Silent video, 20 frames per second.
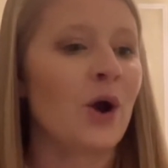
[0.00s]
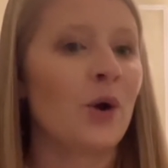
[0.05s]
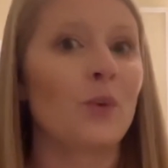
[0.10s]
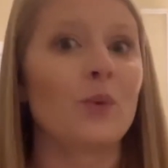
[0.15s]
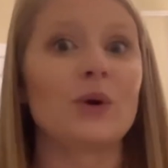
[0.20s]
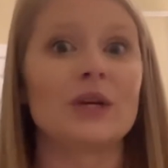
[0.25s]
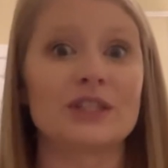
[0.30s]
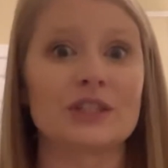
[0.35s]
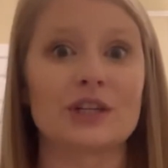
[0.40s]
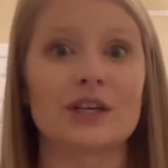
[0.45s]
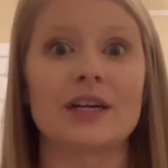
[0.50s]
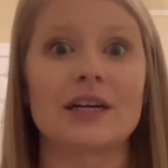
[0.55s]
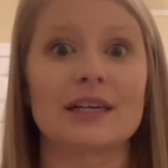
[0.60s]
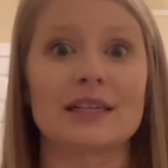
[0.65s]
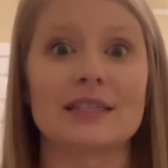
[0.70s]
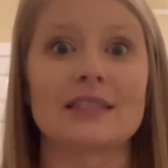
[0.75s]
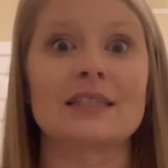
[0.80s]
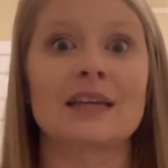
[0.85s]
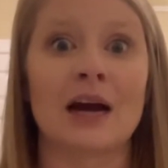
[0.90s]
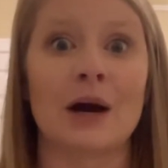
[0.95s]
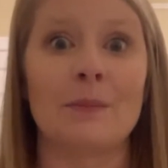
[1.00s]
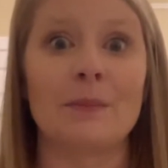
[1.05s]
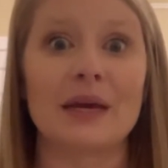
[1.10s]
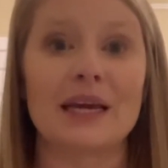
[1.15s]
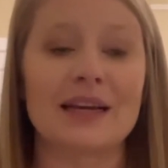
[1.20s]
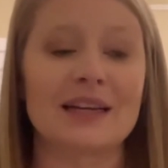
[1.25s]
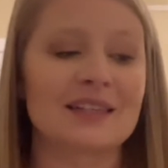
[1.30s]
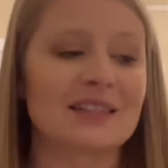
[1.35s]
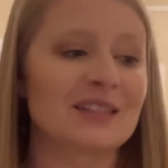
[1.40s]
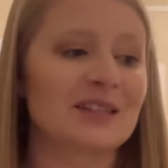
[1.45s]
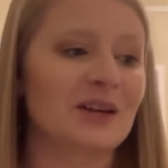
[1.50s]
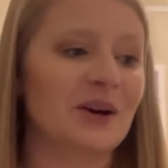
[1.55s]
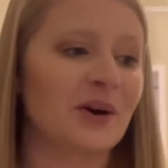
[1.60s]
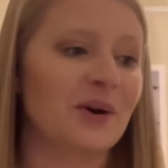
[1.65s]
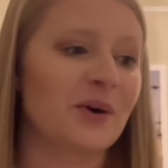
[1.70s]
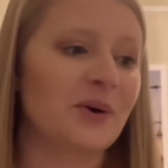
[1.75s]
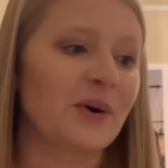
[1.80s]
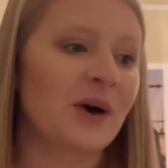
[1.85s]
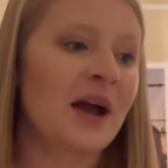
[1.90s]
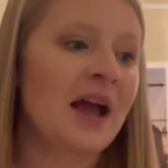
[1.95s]
Winter is coming.
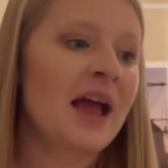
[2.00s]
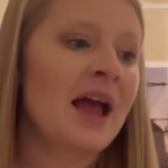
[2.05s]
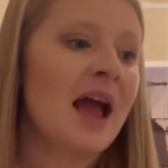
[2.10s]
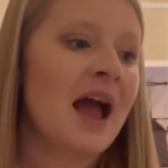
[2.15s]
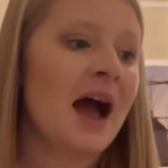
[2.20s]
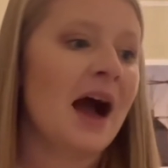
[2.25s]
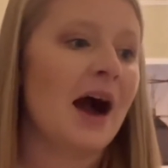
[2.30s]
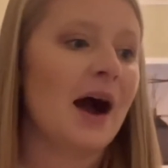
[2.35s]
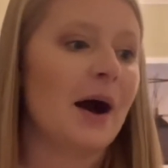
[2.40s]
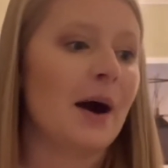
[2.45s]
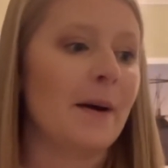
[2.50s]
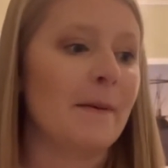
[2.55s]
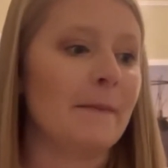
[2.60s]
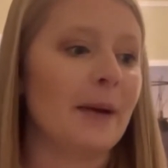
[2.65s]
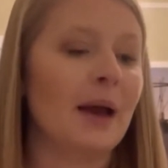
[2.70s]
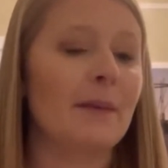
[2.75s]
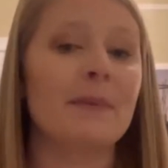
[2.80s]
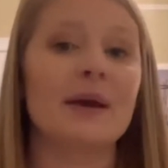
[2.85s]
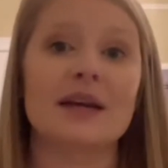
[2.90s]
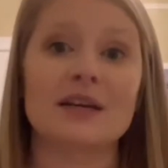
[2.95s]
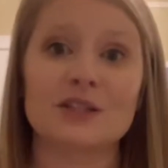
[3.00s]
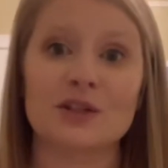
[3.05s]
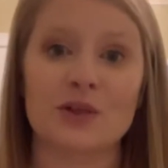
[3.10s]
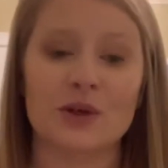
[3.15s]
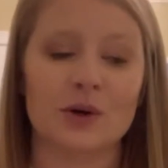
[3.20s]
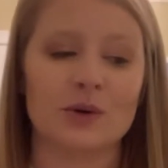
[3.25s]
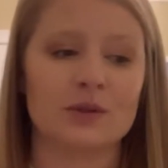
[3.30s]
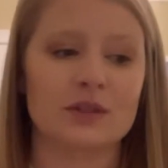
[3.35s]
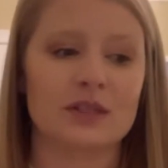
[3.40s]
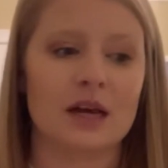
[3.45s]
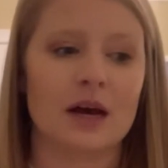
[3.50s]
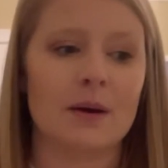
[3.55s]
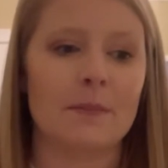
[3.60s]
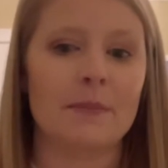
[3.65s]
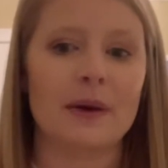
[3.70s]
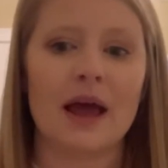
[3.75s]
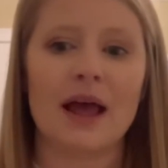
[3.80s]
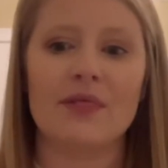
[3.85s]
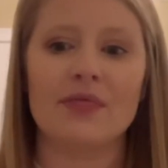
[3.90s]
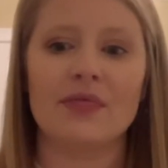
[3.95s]
So I picked those up,
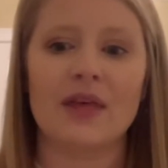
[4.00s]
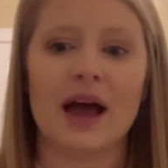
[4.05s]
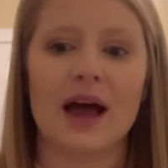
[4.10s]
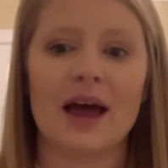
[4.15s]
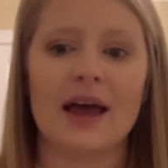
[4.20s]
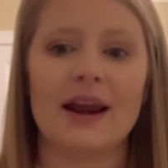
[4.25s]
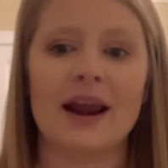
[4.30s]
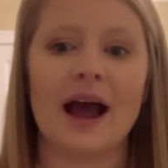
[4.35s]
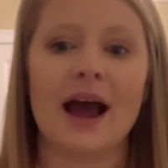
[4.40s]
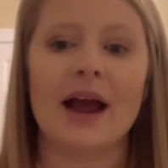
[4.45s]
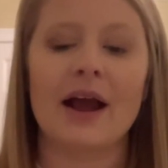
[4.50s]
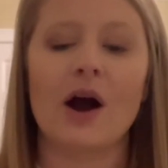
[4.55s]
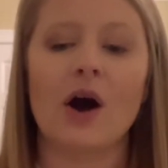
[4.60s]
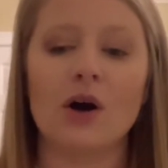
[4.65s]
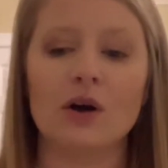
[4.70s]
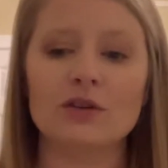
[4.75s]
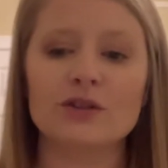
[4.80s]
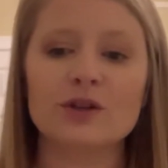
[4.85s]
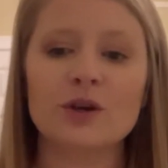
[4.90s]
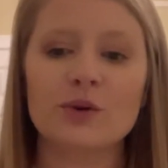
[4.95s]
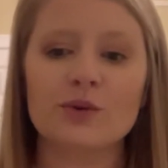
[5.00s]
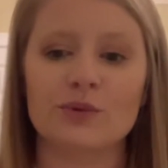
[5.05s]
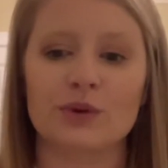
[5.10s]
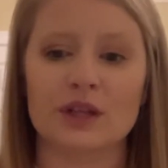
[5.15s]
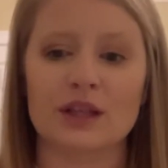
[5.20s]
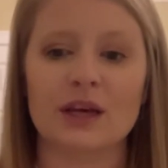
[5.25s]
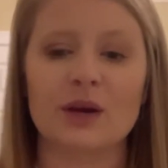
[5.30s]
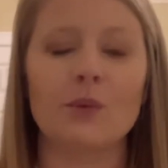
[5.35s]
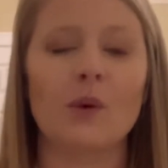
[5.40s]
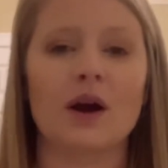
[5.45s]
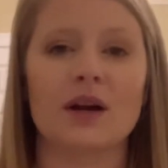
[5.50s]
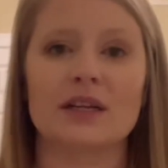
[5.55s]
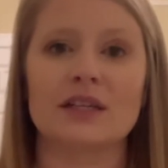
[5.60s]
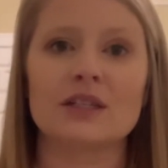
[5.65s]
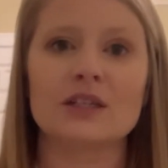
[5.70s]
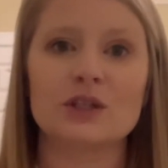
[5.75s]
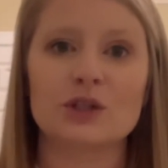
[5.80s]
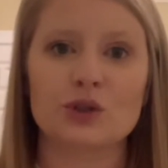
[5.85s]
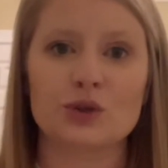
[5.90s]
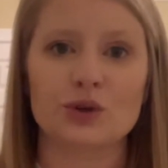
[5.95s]
and then I also really wanted
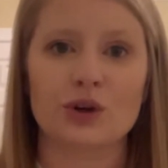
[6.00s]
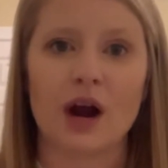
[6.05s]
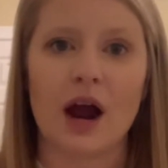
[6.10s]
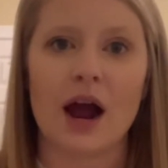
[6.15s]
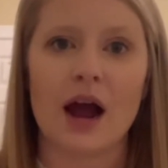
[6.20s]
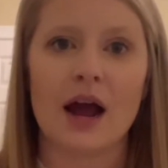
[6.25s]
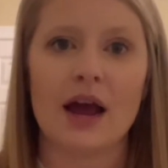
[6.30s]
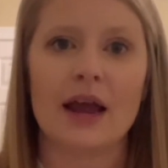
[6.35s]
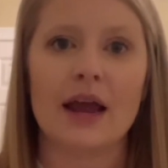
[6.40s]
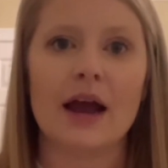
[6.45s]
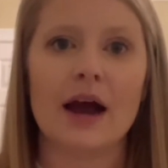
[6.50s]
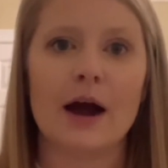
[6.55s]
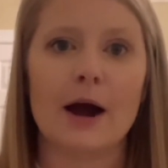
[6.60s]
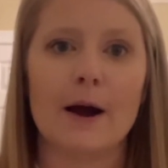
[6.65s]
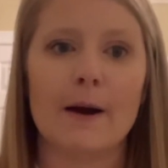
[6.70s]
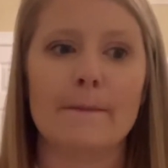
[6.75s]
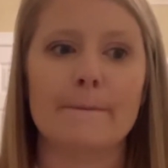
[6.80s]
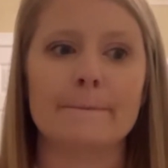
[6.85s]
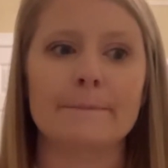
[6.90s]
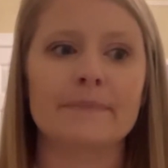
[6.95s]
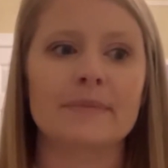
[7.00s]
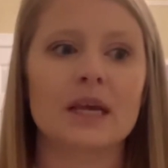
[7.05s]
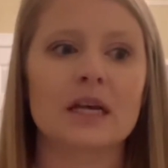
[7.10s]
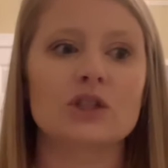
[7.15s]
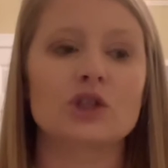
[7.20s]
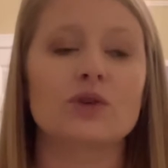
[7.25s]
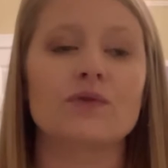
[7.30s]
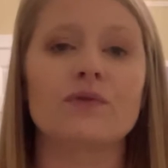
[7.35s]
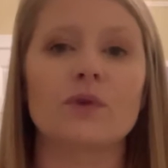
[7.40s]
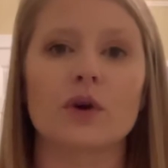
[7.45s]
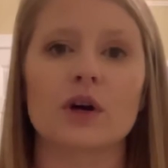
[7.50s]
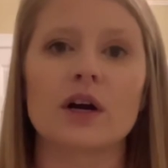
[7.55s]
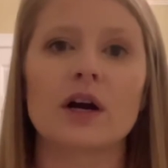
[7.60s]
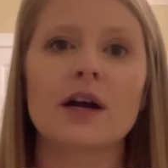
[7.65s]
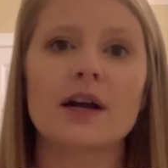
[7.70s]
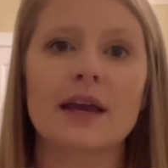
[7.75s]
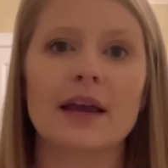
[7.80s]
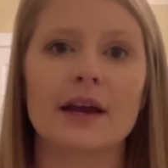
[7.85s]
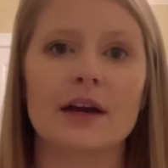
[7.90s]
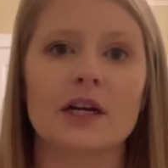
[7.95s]
to try Sephora
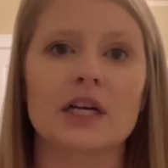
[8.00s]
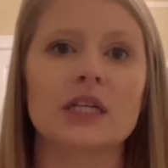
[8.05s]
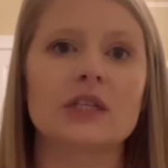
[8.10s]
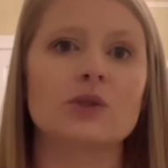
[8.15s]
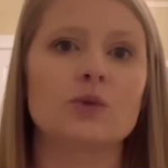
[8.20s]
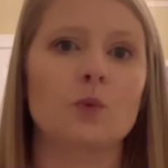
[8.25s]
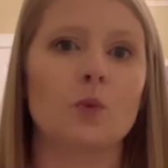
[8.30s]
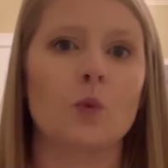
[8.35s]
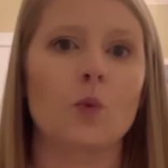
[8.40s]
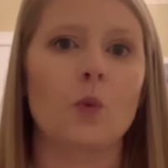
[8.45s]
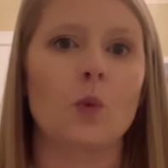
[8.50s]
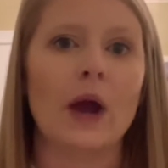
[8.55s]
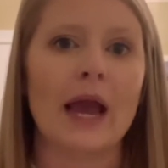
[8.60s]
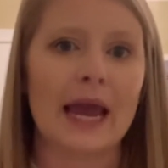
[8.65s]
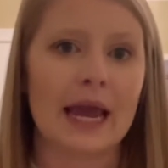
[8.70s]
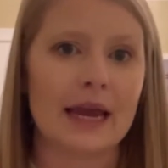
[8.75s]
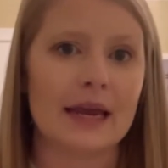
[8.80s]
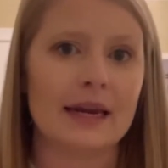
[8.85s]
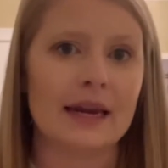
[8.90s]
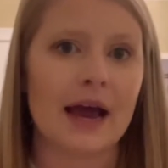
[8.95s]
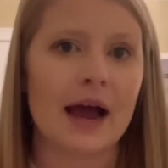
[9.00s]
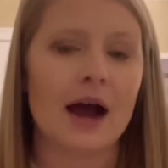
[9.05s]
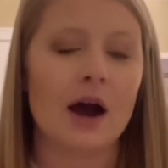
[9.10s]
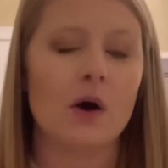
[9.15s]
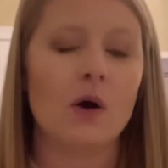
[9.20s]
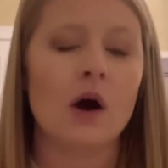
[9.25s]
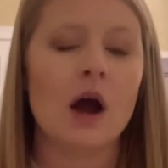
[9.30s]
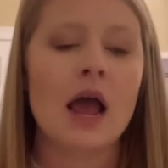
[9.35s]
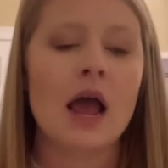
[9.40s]
carries Way now,